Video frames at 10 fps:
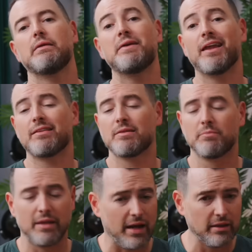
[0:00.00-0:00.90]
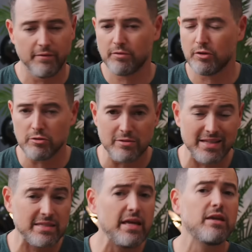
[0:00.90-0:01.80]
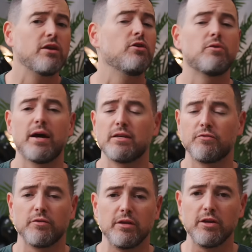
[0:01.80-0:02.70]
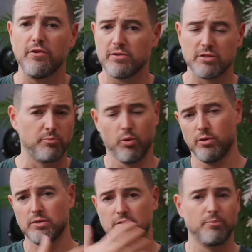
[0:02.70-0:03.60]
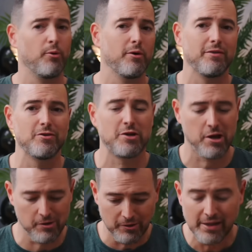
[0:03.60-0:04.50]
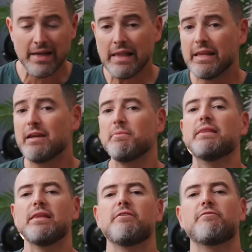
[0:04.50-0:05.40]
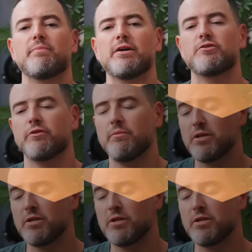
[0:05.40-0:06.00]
let me get into something that I love to do, and that's thanking you guys for the years of support and supporting the channel, letting me live my dream